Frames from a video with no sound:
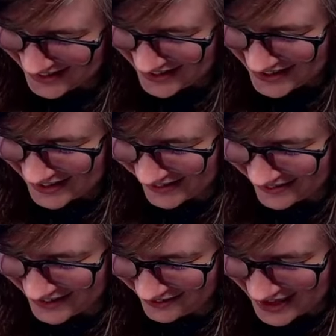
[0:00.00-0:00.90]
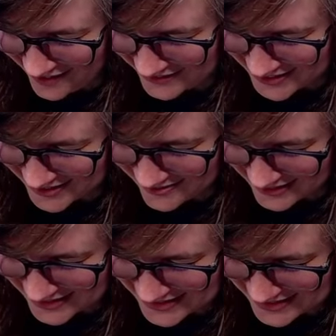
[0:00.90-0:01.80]
I don't have to do
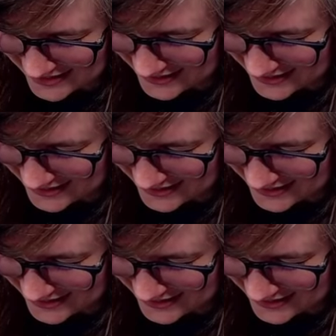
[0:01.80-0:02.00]
this.